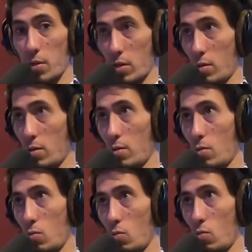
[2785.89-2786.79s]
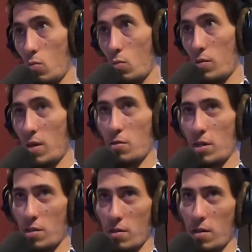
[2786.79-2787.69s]
but
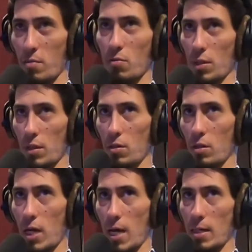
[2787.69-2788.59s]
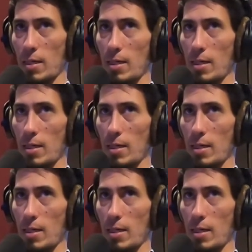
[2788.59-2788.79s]
saturation can be really good at